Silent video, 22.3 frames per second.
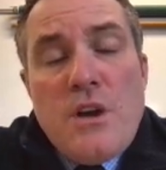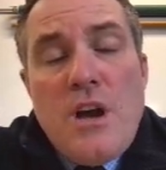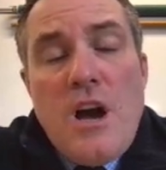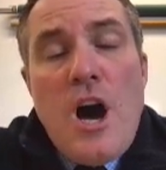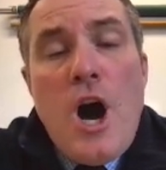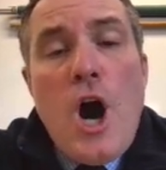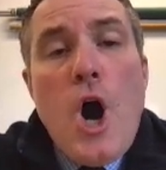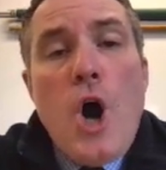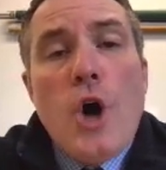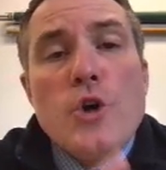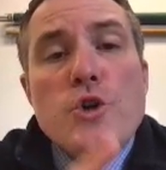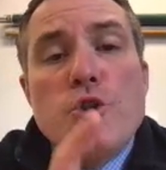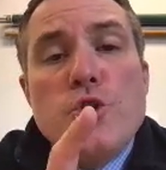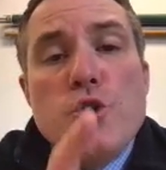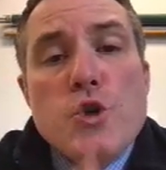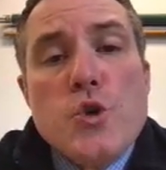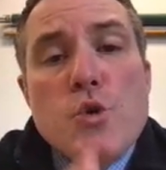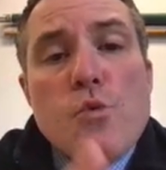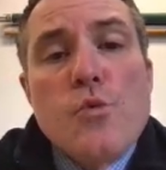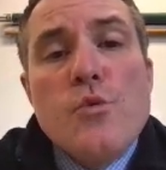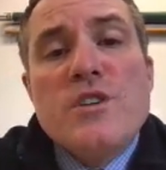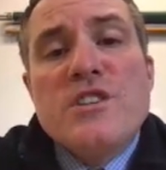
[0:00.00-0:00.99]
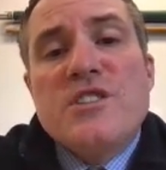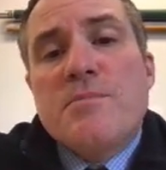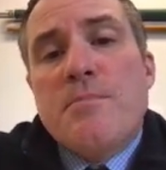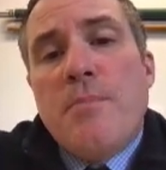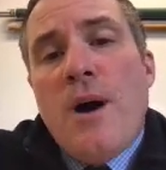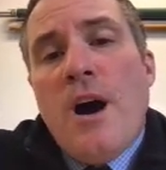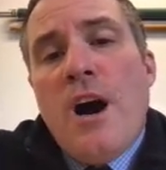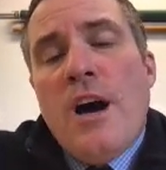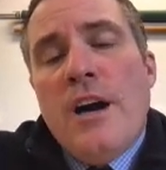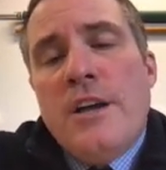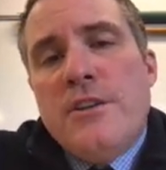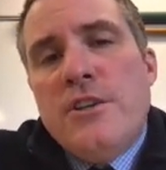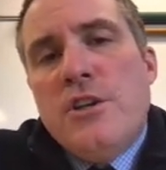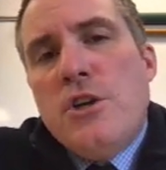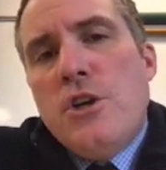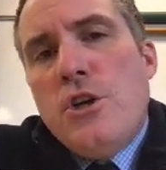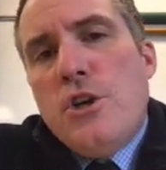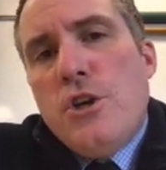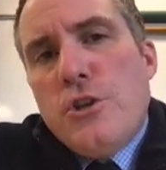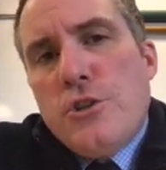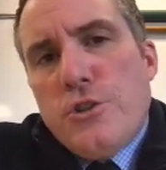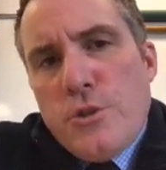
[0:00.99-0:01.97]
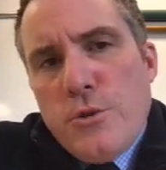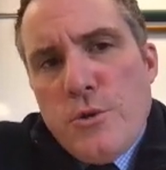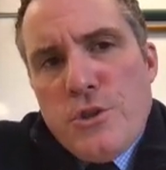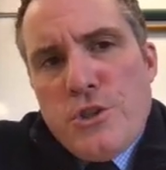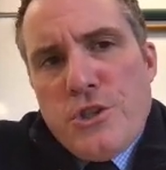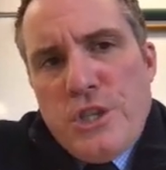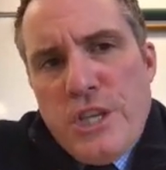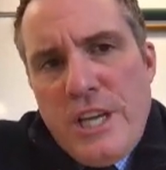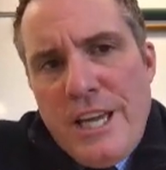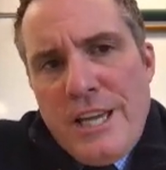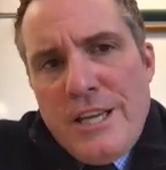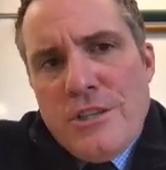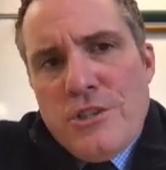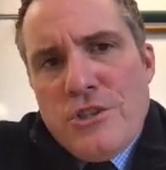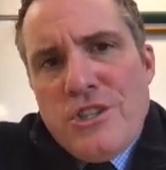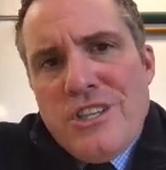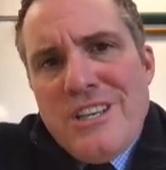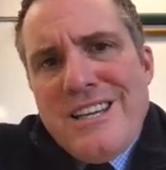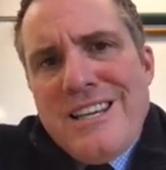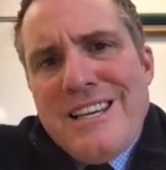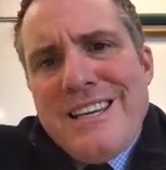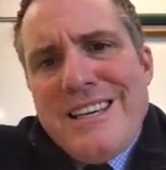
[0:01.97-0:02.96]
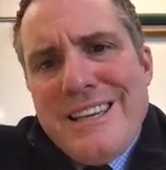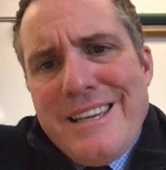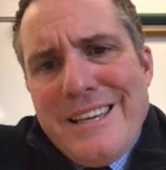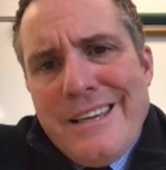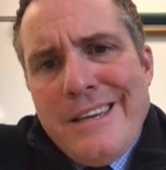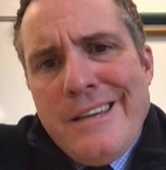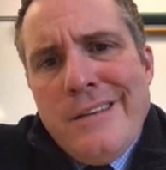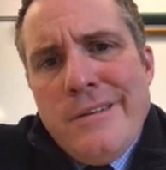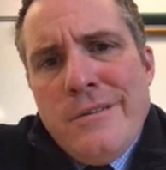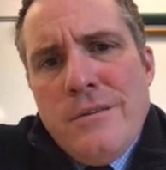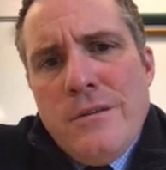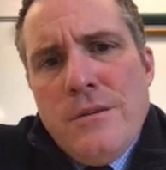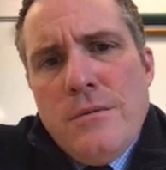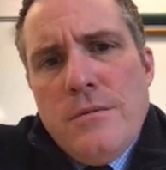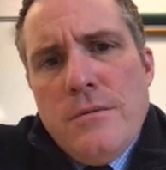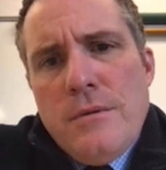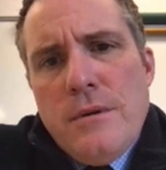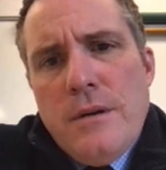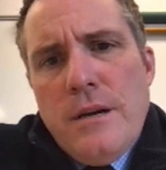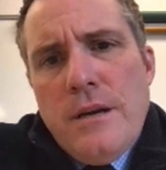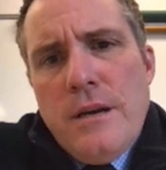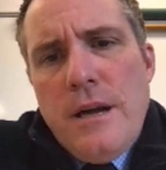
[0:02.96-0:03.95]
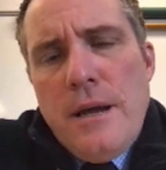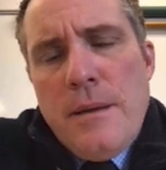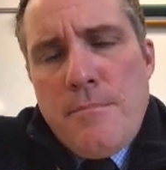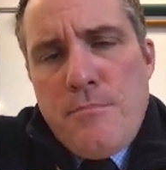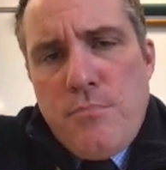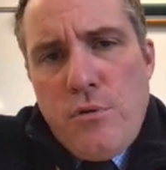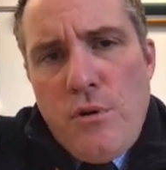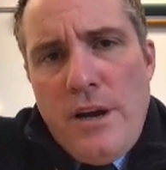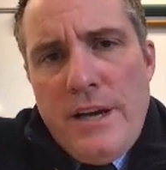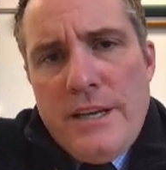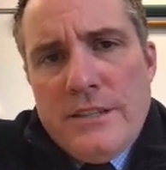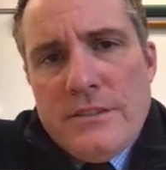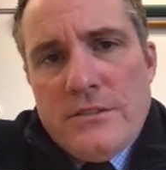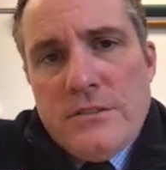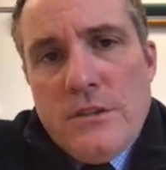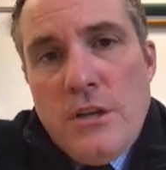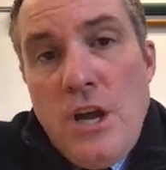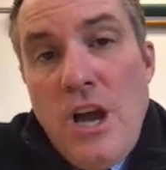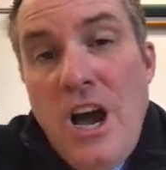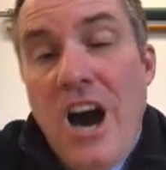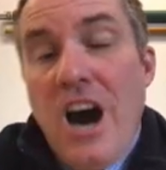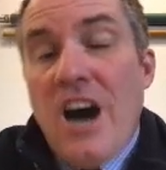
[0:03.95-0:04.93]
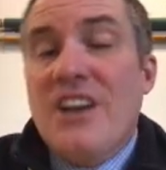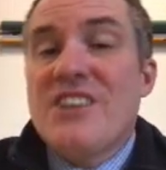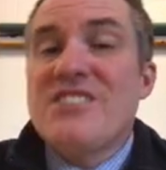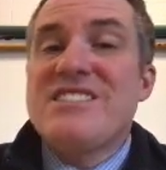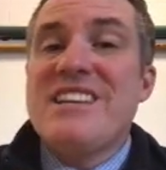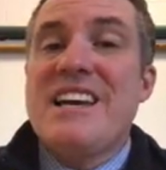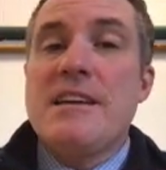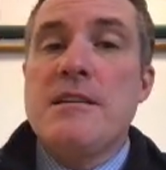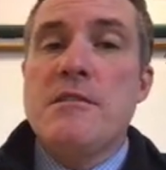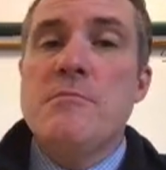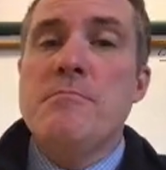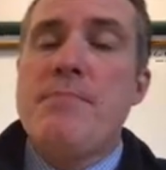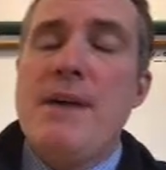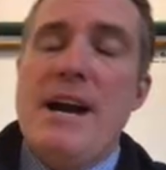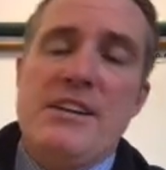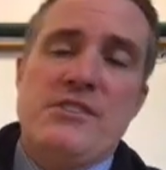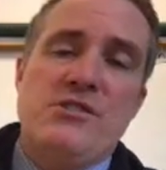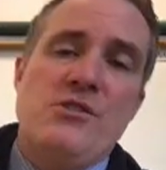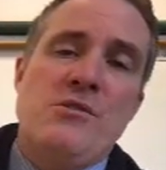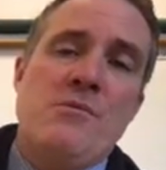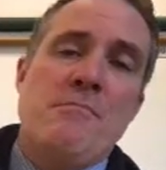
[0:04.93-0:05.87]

how you respond to a change in a price. How does that impact you?